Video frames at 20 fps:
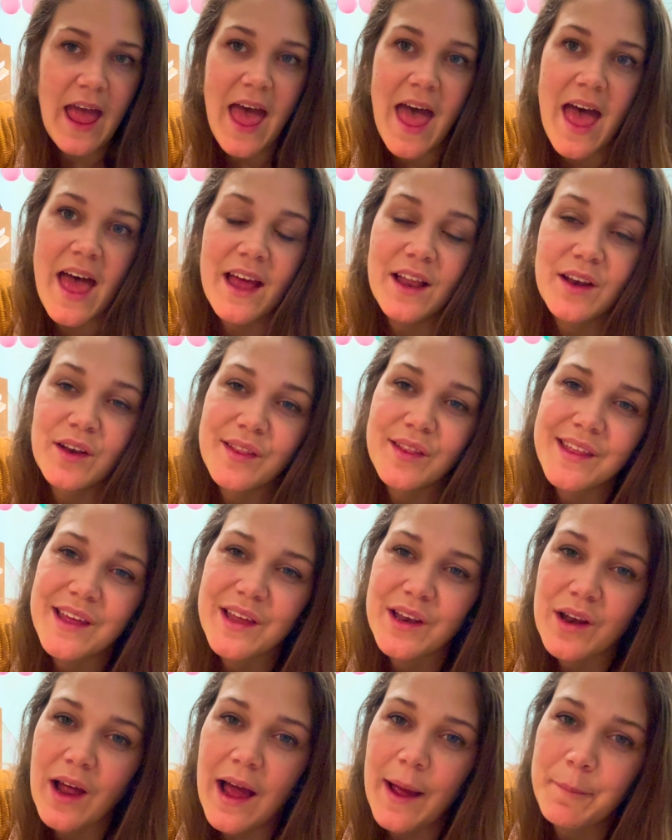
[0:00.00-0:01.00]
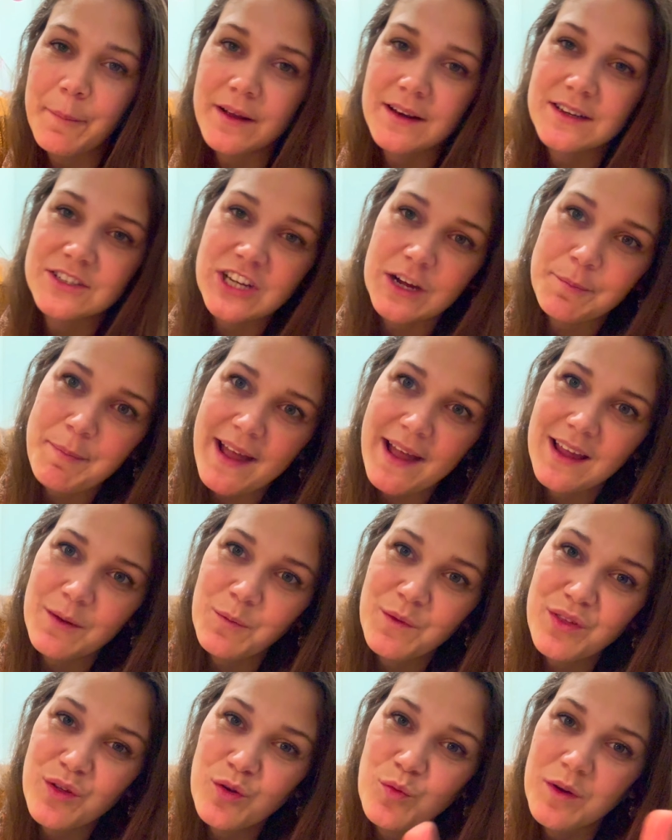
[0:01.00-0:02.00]
and then I'm gonna check back in
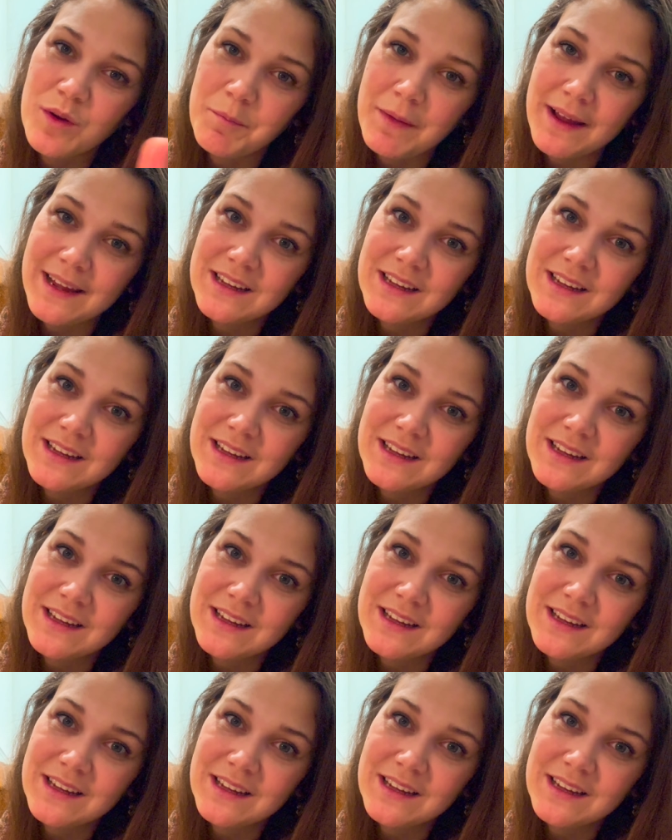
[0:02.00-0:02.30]
with you when my